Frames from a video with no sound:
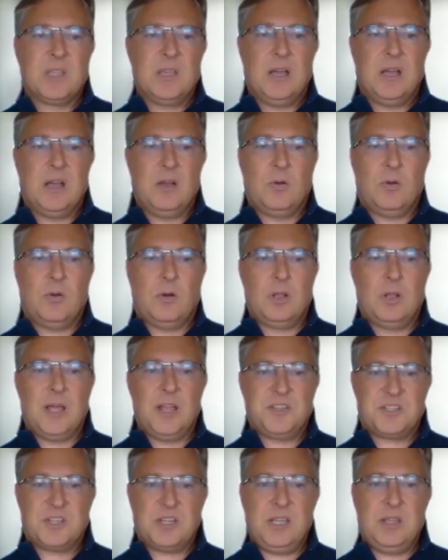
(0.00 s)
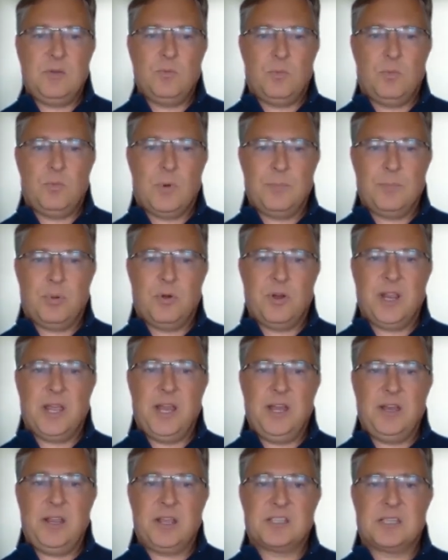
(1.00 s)
uh, all at T
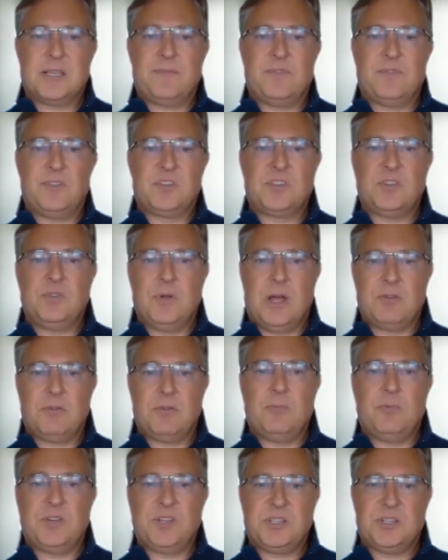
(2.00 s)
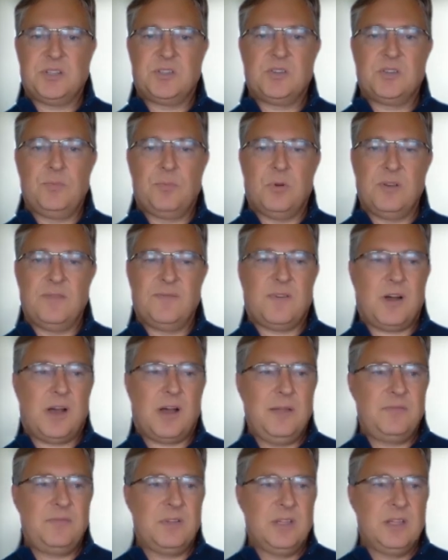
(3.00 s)
1.8 except for the 200, which is a
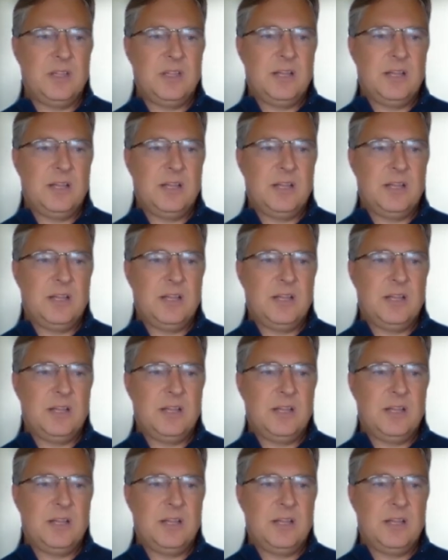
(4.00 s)
2.5,